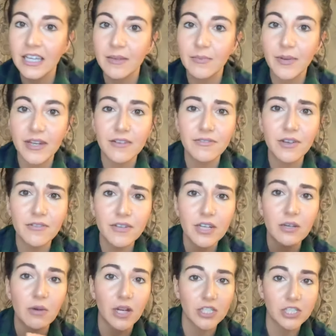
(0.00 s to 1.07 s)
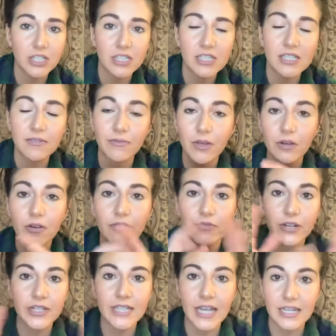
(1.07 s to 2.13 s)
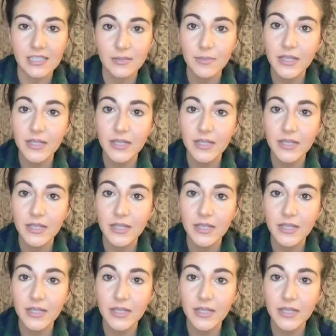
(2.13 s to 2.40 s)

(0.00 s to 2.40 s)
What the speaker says: But if you have any questions, feel free to ask